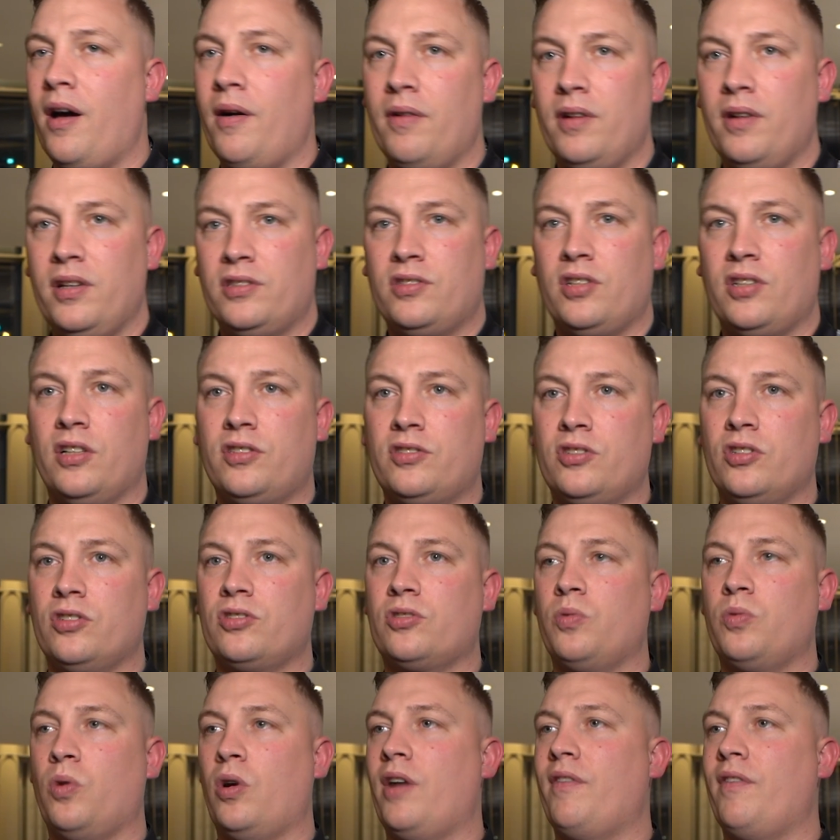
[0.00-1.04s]
It's
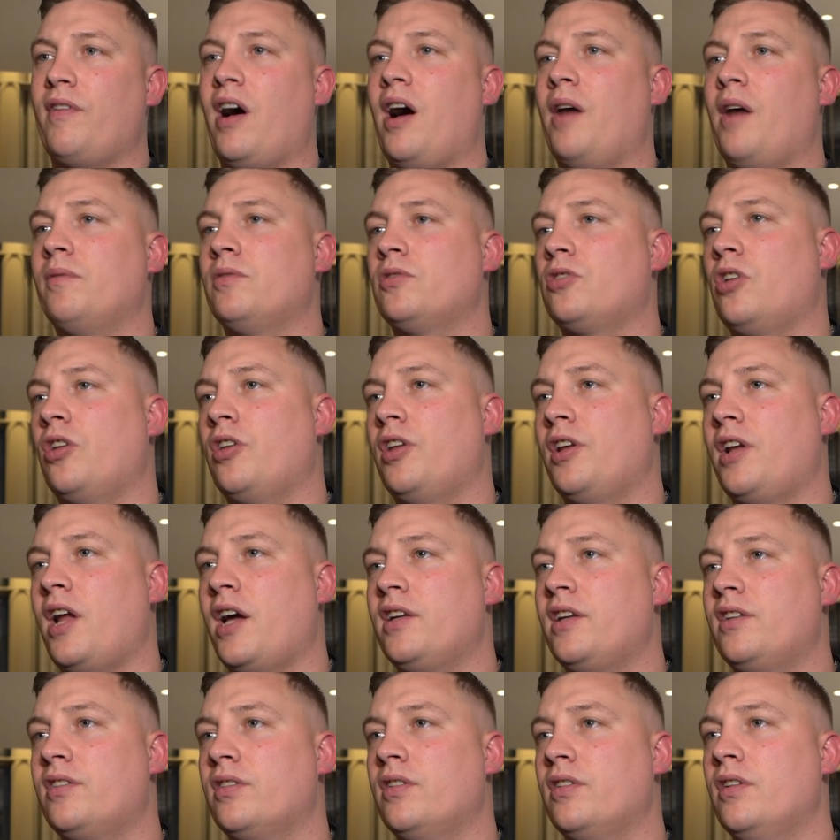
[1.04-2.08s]
just whatever happens on the
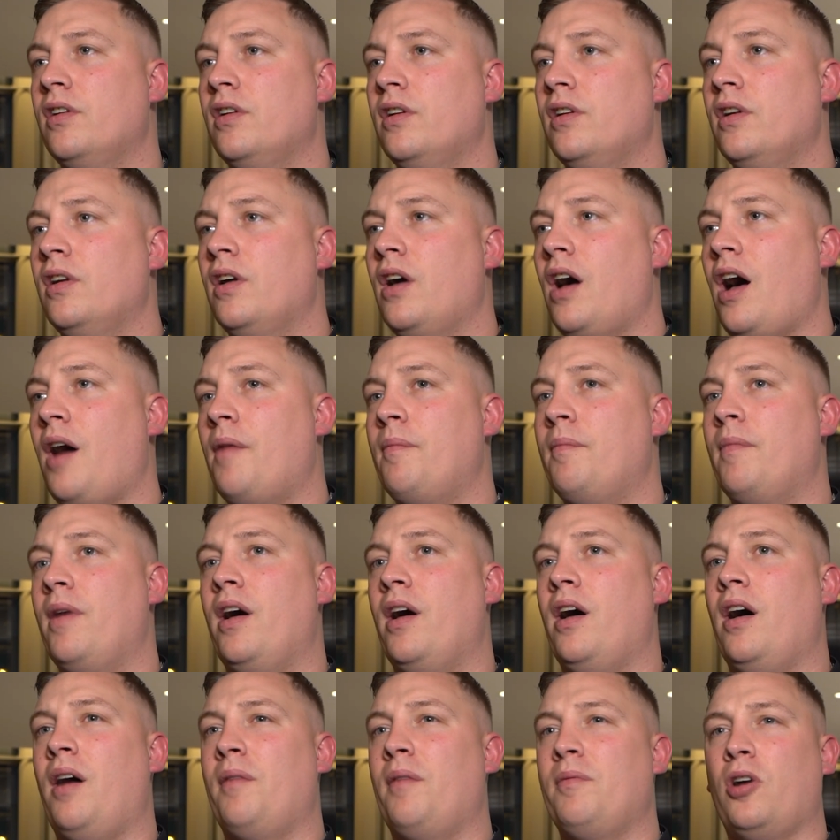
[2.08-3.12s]
night. I'm
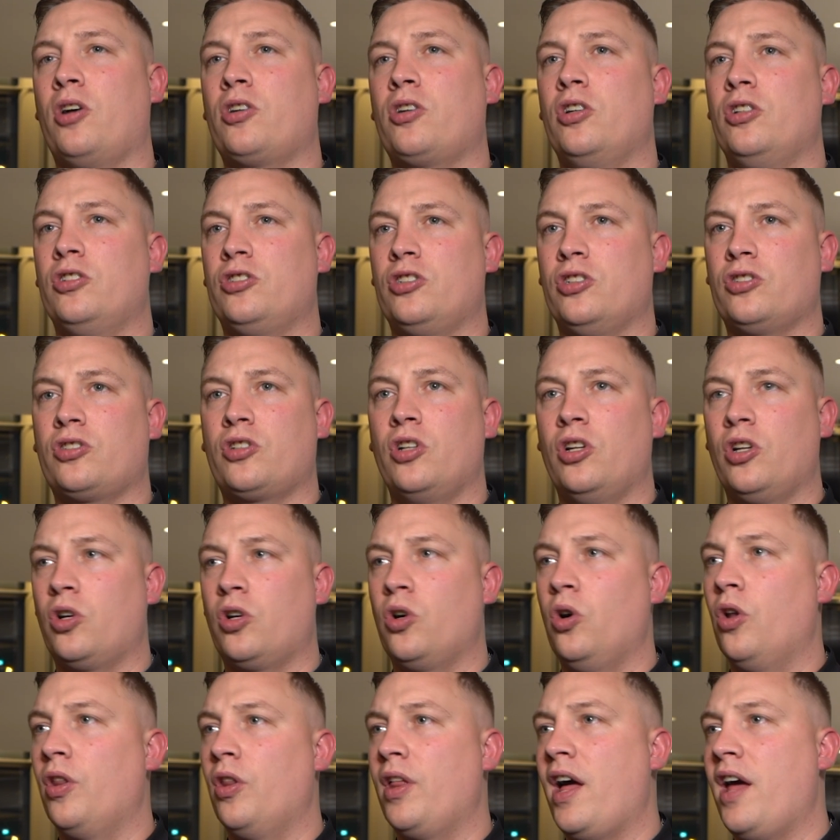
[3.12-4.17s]
not just going to
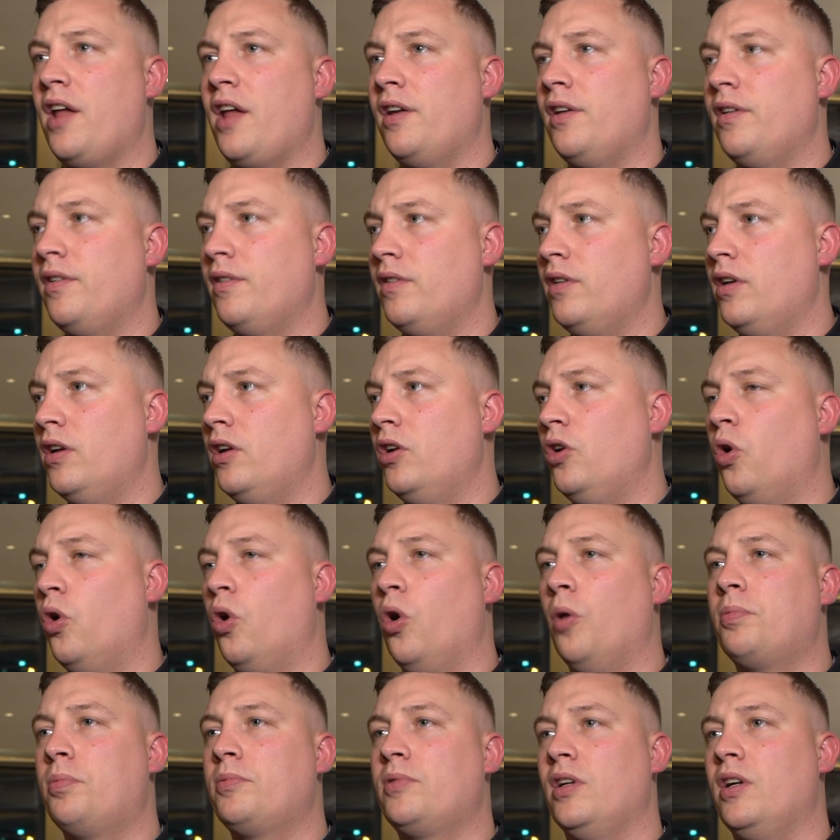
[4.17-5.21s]
go there and
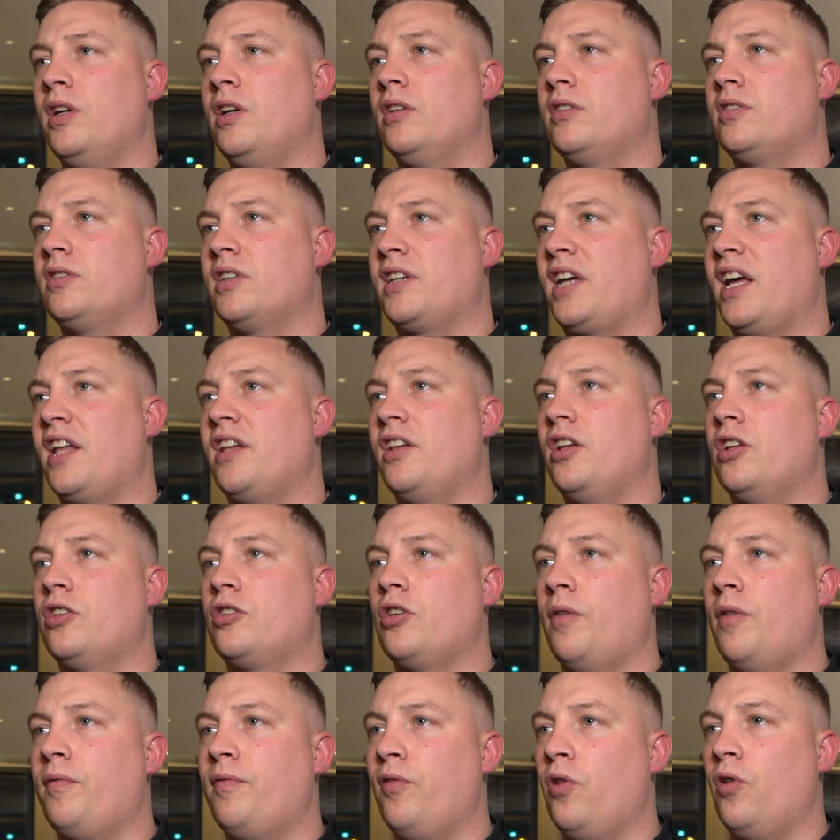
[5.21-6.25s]
hope to get in the
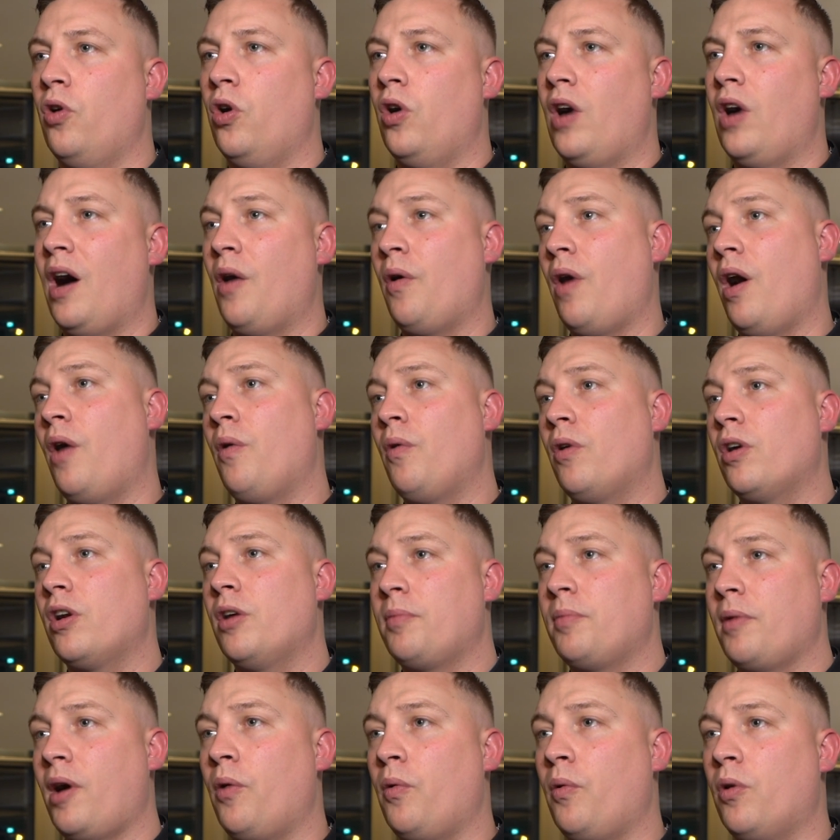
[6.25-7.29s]
top four. I want
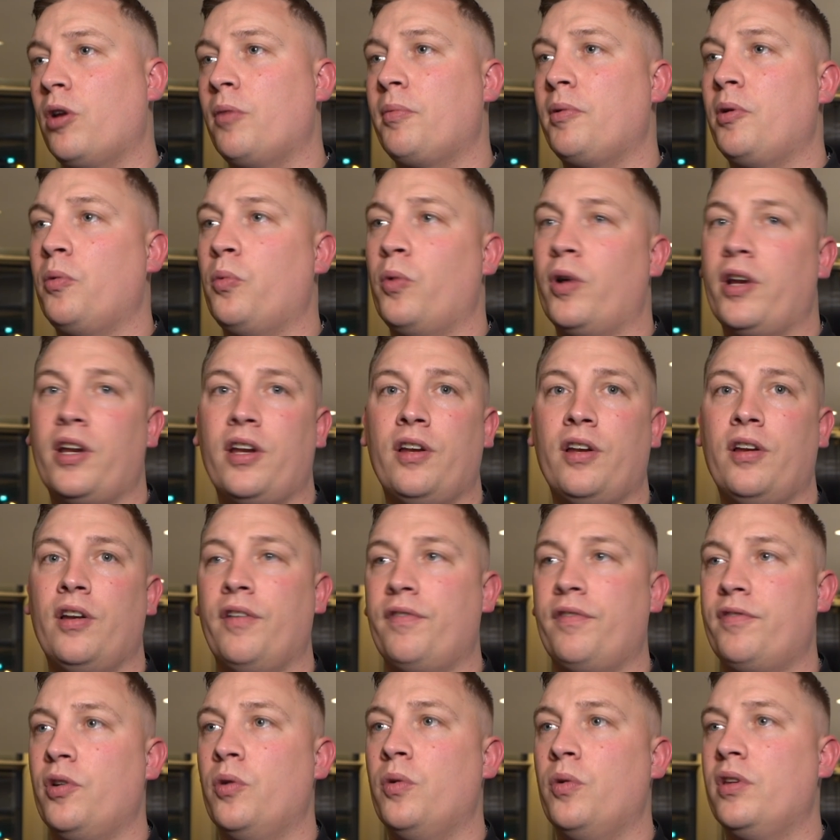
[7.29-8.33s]
to be winning a
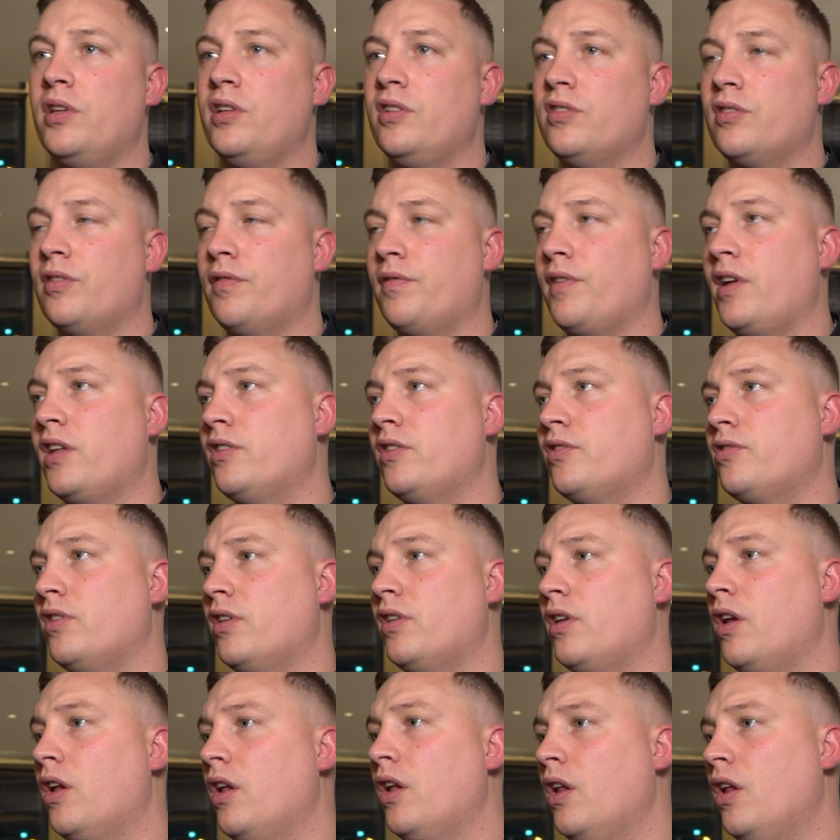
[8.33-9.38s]
few of these events, and